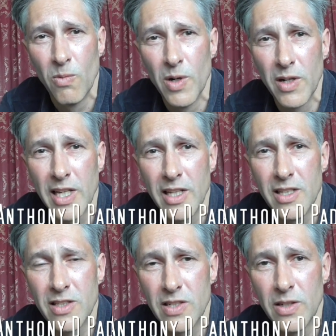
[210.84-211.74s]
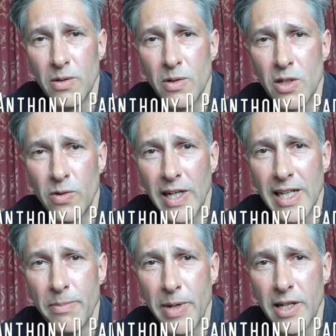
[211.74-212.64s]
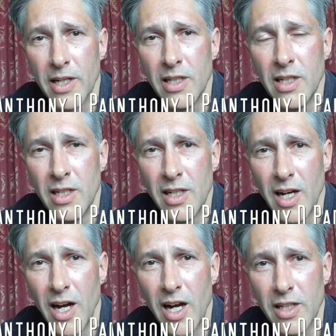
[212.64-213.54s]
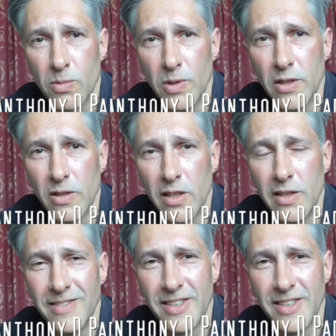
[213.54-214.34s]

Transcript: working to create a better art world.